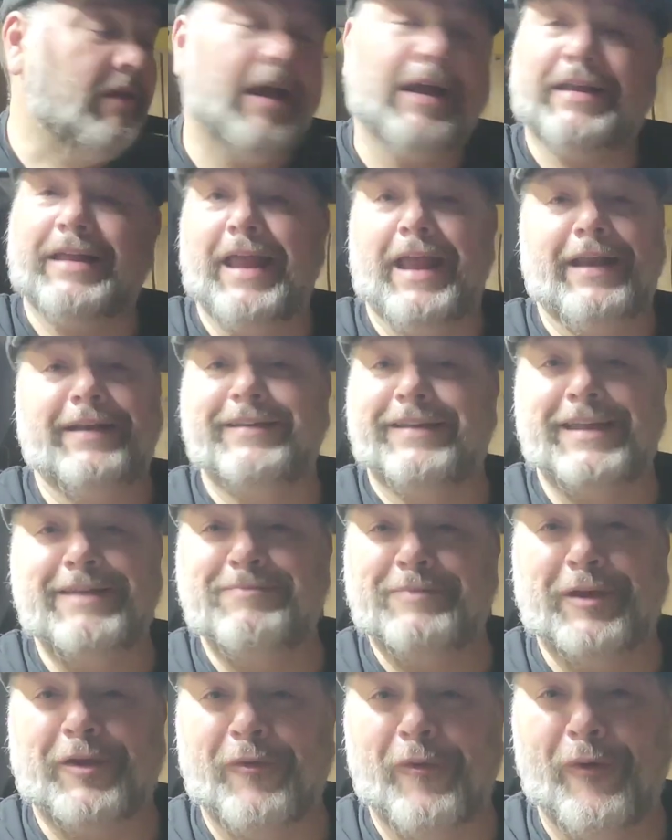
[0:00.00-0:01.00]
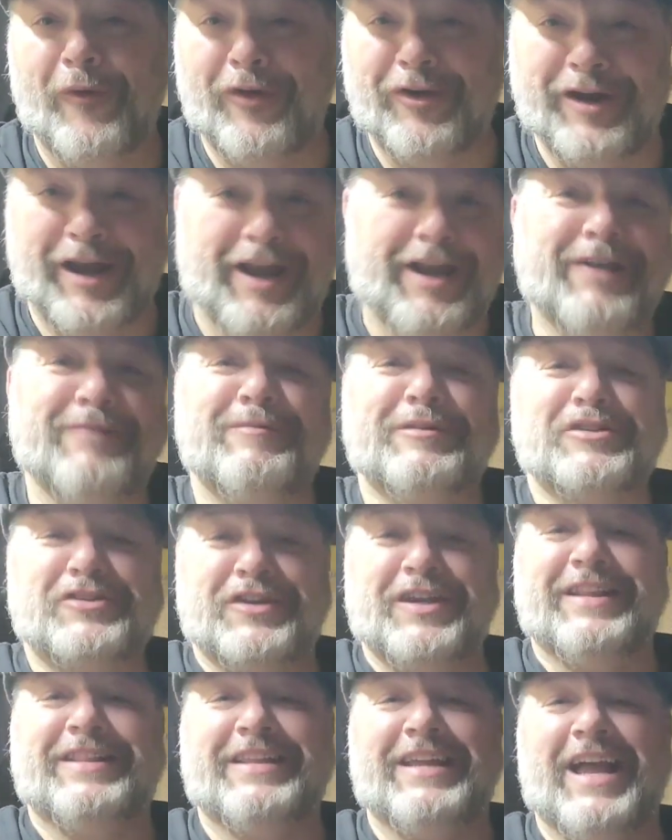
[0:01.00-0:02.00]
I can't keep it coordinated, but
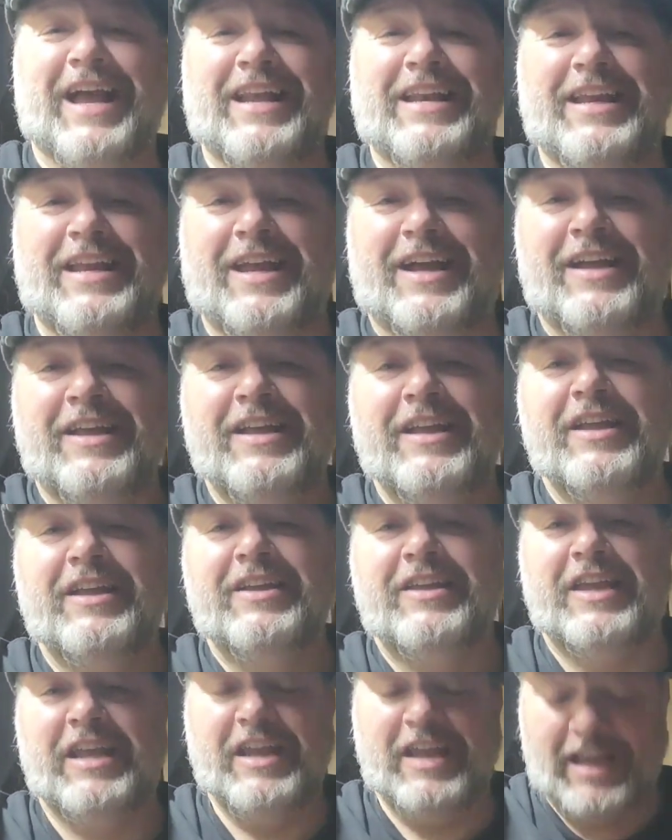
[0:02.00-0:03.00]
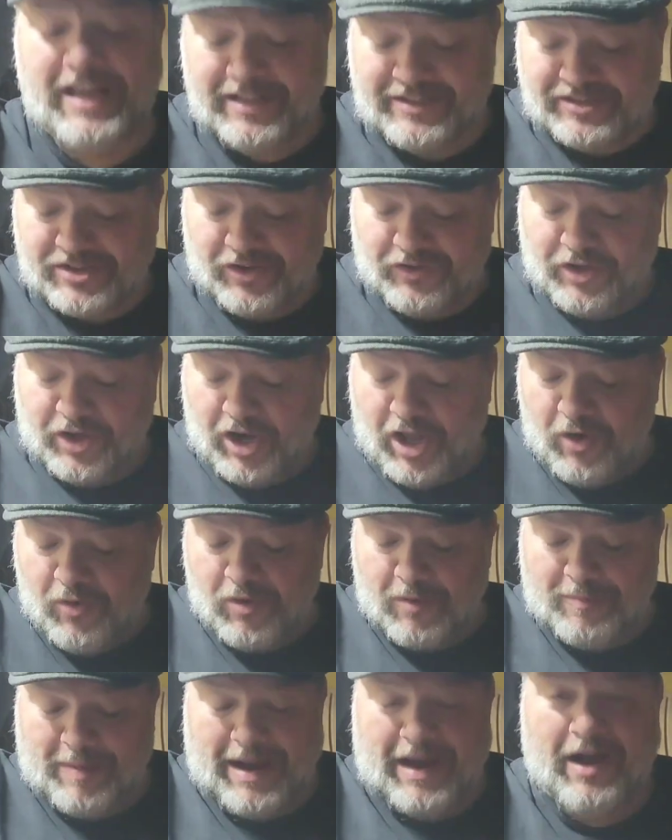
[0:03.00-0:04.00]
you get the idea. He hits on the
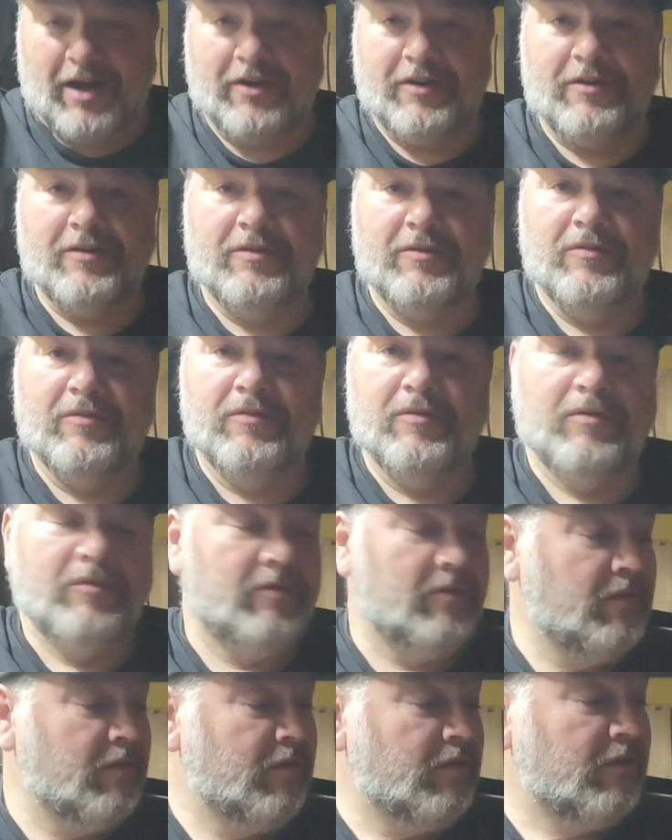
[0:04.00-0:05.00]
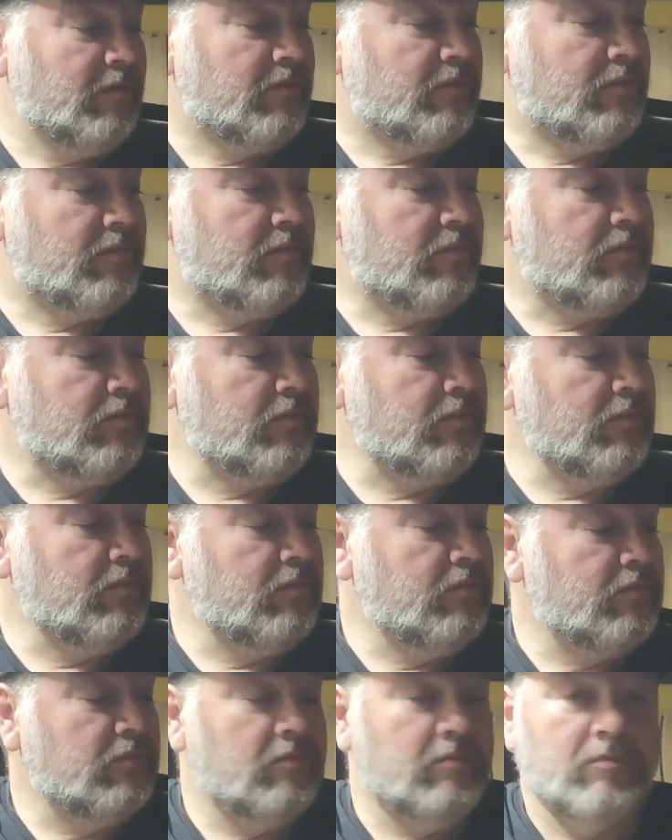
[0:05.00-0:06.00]
lower bout
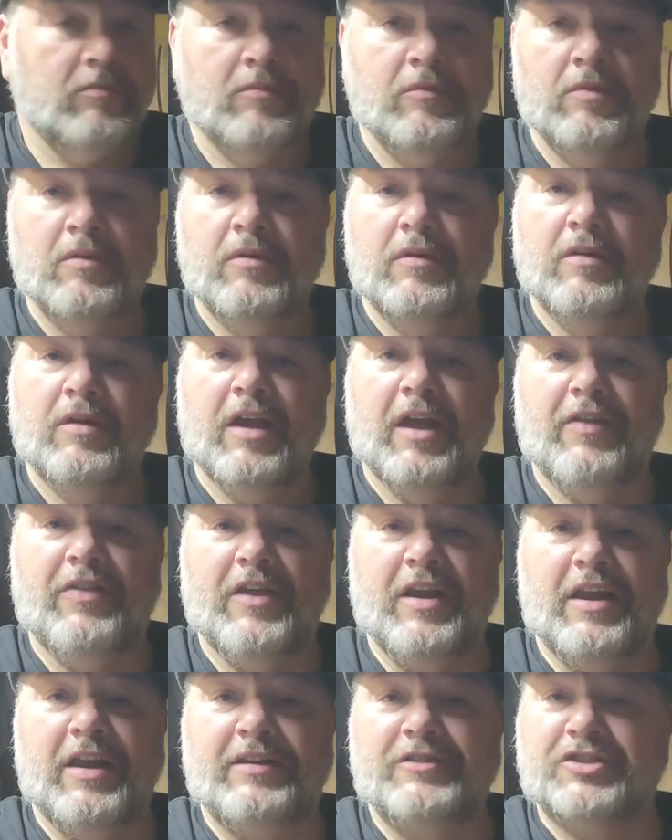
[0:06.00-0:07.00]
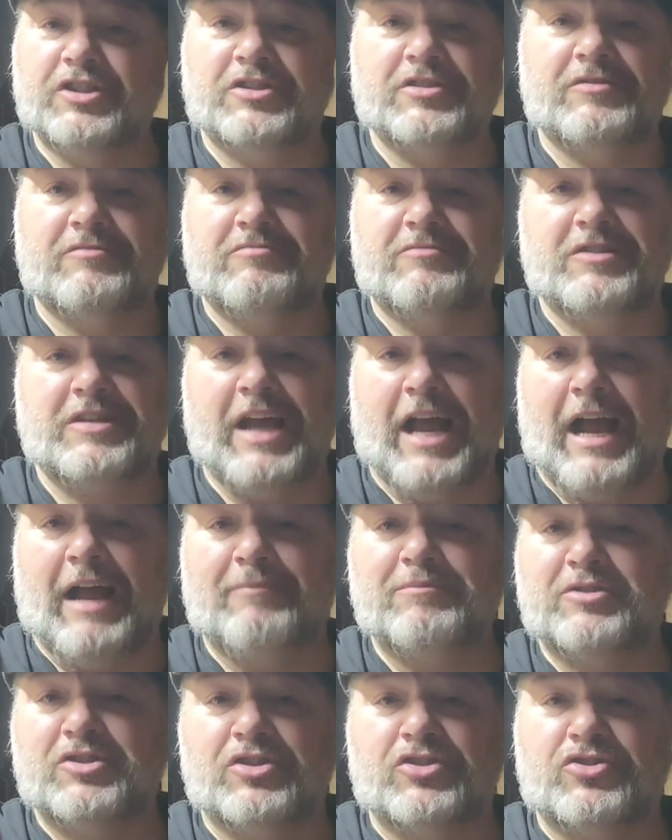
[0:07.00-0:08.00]
and then it just
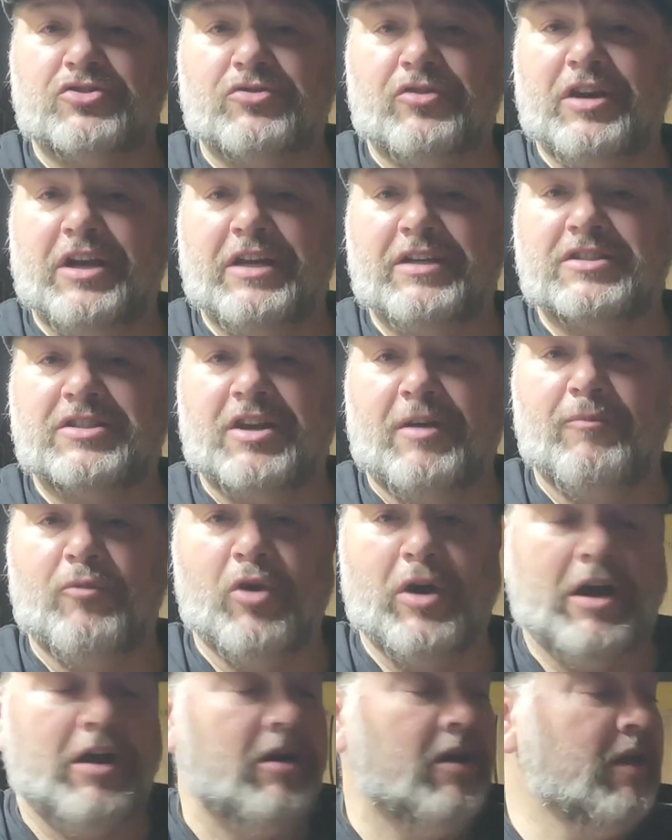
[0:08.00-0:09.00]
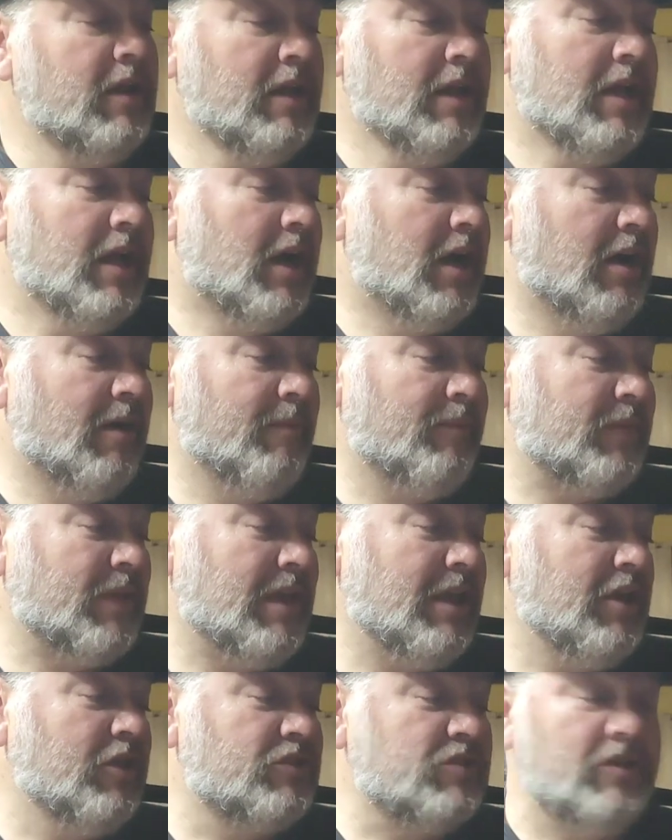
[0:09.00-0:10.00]
taps the string somewhere.
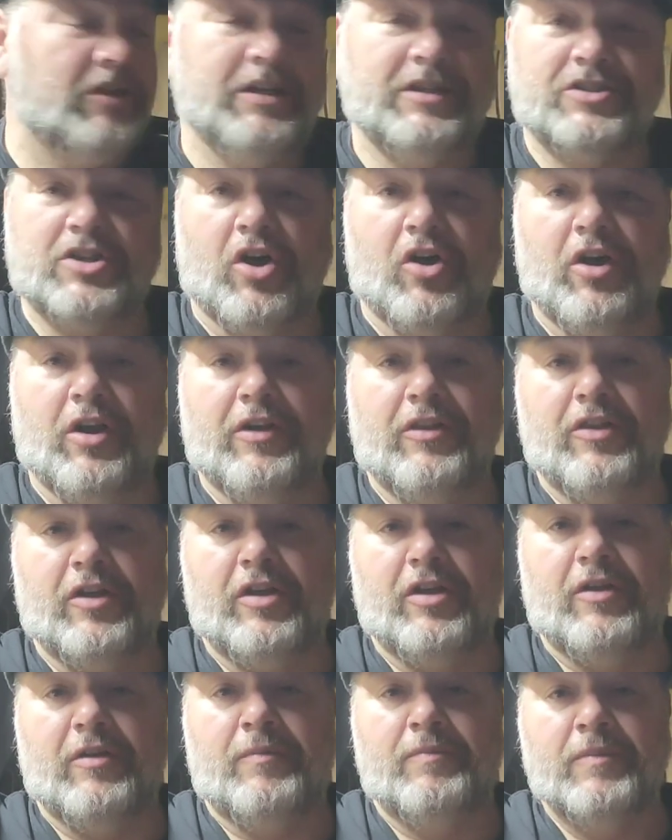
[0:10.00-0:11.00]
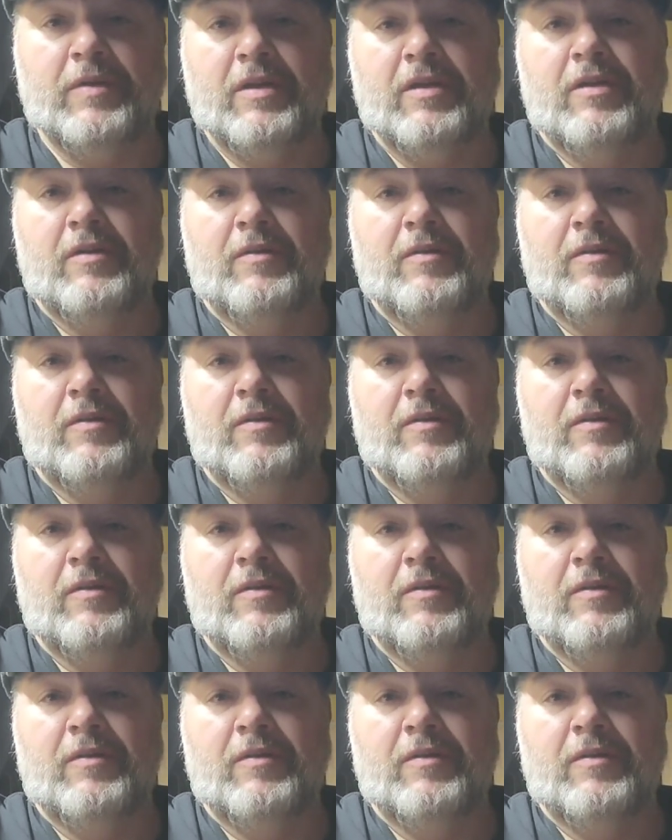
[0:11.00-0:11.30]
He usually is on the